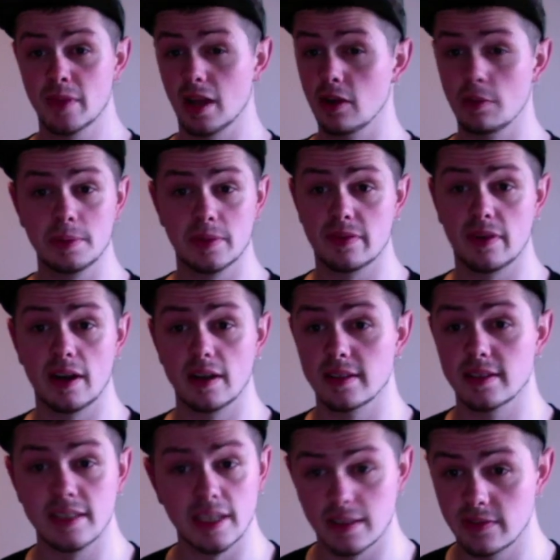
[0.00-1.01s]
up as far as
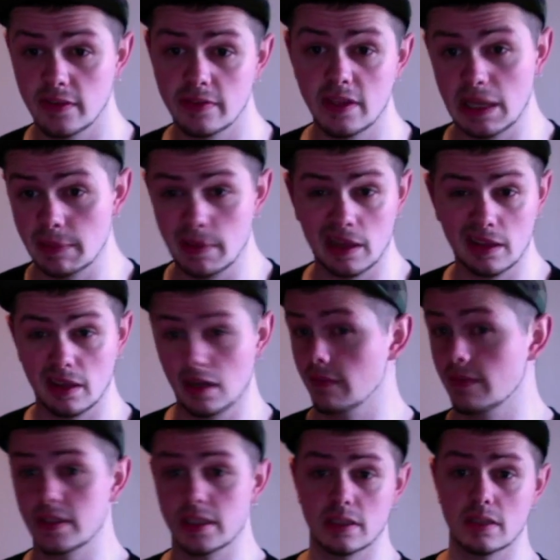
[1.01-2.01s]
$650, depending on if
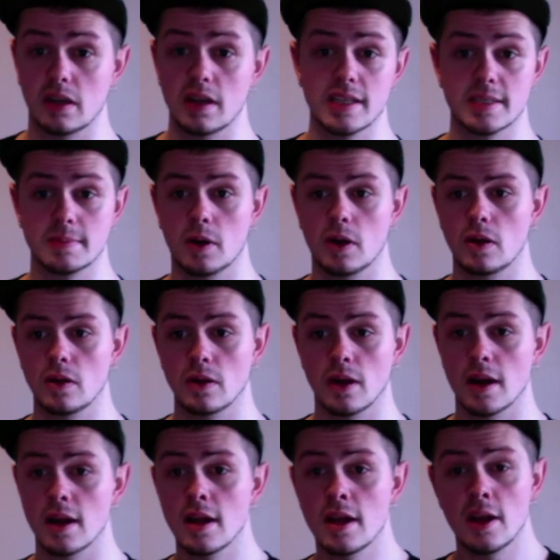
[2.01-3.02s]
it's a size smaller,